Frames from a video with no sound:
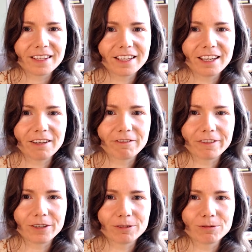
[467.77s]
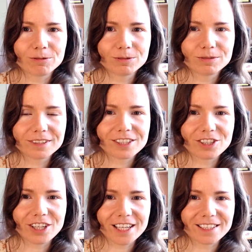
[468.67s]
if you
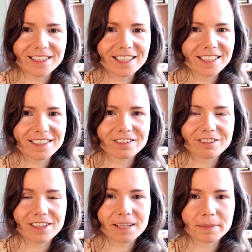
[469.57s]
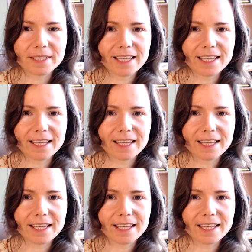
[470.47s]
chase these dreams,